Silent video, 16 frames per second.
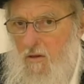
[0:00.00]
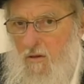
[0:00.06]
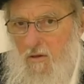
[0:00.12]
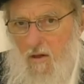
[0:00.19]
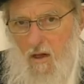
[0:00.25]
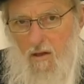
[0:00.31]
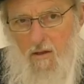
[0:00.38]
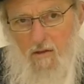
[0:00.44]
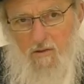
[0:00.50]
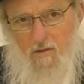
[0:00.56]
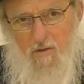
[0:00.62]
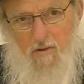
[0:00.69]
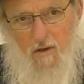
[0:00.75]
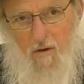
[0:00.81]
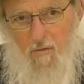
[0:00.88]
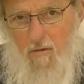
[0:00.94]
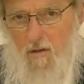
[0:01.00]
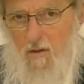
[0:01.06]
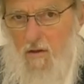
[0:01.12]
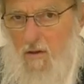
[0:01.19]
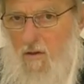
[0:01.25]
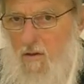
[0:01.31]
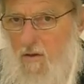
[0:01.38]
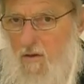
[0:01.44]
Not
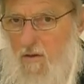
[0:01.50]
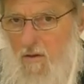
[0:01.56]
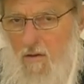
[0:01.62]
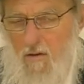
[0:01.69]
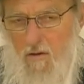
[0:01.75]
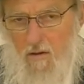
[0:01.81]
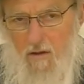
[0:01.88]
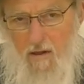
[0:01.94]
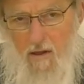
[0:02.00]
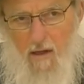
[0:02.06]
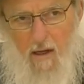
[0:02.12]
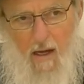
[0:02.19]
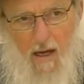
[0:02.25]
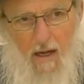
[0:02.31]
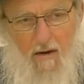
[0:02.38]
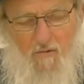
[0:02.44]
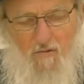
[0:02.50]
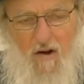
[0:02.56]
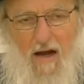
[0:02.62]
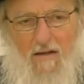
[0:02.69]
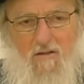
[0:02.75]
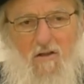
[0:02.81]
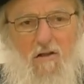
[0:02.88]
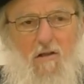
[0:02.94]
necessarily. And in
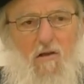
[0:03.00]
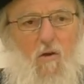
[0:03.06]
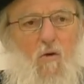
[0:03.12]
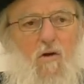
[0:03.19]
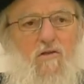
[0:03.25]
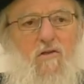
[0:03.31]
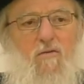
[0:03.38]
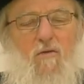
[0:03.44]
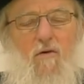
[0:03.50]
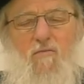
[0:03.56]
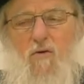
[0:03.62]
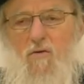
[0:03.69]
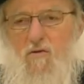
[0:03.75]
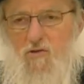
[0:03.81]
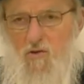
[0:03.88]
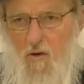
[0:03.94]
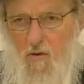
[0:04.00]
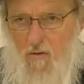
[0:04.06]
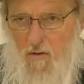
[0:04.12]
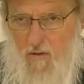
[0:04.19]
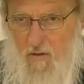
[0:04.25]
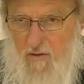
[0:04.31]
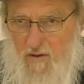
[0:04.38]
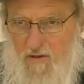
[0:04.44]
fact, in the laws of Avodah
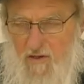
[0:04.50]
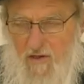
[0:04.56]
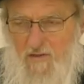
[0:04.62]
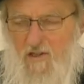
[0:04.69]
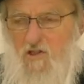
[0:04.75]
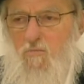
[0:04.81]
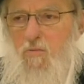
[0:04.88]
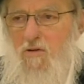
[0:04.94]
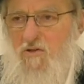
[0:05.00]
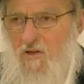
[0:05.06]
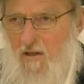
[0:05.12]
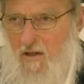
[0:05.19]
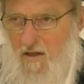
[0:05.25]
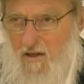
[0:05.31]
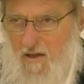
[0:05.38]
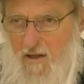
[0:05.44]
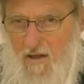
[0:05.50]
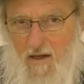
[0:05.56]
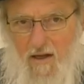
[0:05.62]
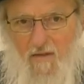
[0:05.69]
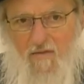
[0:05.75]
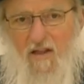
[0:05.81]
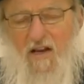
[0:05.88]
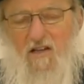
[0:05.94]
Zorah, he says explicitly
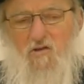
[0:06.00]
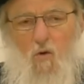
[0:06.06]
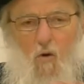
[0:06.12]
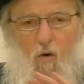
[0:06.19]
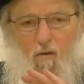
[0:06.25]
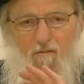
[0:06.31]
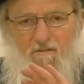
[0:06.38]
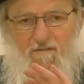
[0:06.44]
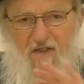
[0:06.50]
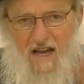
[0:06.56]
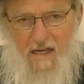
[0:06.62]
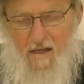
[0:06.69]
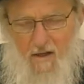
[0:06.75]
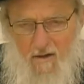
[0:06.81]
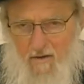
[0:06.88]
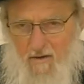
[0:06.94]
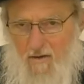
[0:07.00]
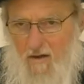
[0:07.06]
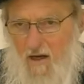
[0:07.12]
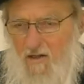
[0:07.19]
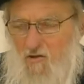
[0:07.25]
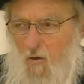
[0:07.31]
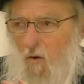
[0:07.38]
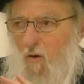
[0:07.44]
that it's all fake,
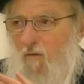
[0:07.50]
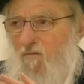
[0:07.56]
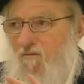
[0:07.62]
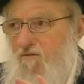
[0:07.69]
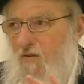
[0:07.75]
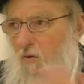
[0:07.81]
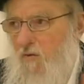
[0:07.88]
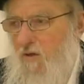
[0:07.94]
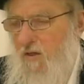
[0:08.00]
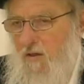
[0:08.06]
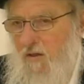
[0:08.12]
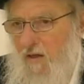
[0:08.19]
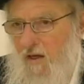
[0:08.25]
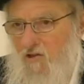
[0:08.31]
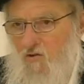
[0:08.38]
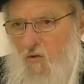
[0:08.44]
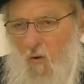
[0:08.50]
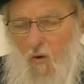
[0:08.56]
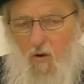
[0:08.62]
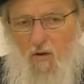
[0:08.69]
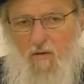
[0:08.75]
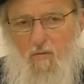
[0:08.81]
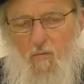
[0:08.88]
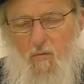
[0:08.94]
it's all phony, it's
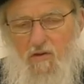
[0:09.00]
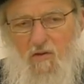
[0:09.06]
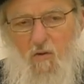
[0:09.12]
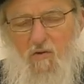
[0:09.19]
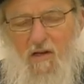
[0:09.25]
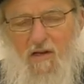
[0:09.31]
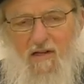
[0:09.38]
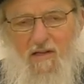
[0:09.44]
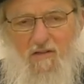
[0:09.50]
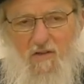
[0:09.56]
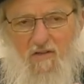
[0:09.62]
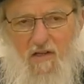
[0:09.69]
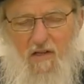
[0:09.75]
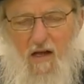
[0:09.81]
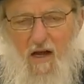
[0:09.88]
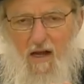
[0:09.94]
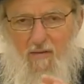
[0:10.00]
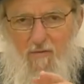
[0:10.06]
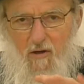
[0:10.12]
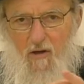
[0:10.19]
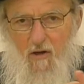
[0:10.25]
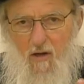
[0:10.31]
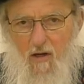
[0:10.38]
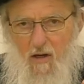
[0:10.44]
all what he calls achiza seinayim.
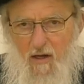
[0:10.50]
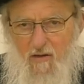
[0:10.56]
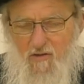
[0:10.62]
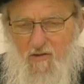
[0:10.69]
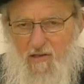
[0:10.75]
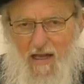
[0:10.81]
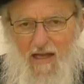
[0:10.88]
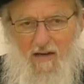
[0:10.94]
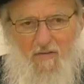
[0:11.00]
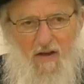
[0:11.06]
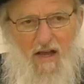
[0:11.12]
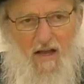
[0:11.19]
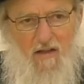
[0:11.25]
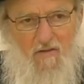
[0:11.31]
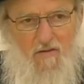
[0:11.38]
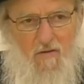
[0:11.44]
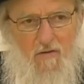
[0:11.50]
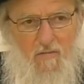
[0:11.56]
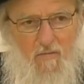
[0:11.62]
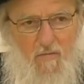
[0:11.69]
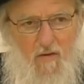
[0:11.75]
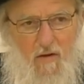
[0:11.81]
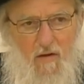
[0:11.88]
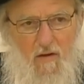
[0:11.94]
It's sleight of hand.
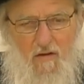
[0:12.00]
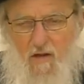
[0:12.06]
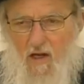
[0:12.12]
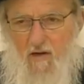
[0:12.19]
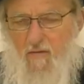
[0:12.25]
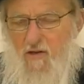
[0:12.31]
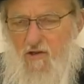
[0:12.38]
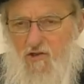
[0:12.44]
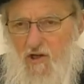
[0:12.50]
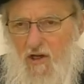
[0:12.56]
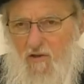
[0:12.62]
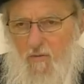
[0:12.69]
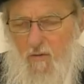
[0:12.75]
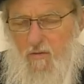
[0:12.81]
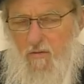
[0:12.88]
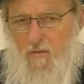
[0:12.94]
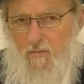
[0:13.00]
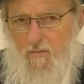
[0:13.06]
None of it is genuine.